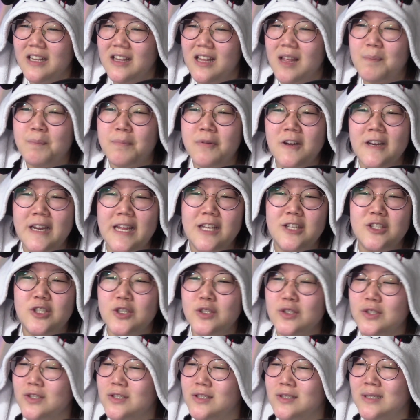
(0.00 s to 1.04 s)
They're putting
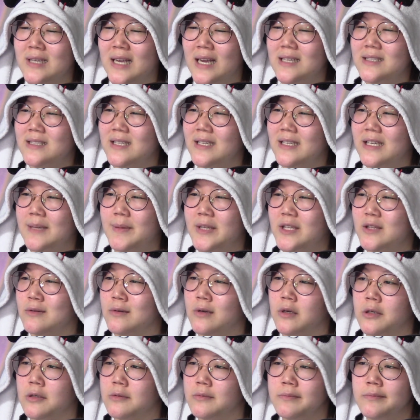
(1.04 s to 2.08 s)
Kaiser Kaisen Kimetsu.
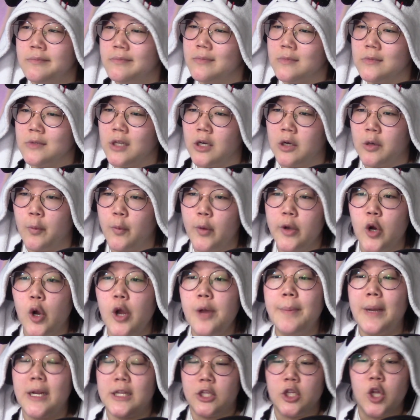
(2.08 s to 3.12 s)
No, no, we're
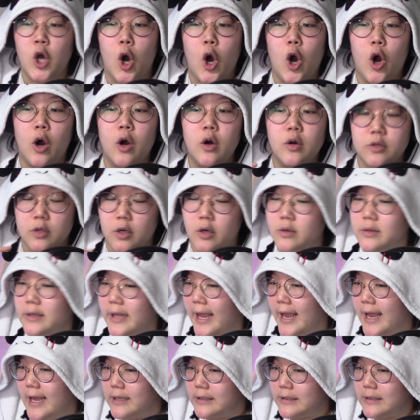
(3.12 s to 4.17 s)
going back to the old old
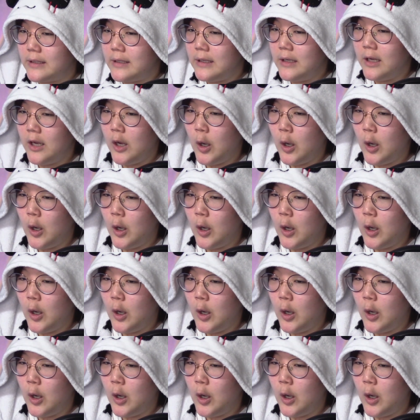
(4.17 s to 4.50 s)
days.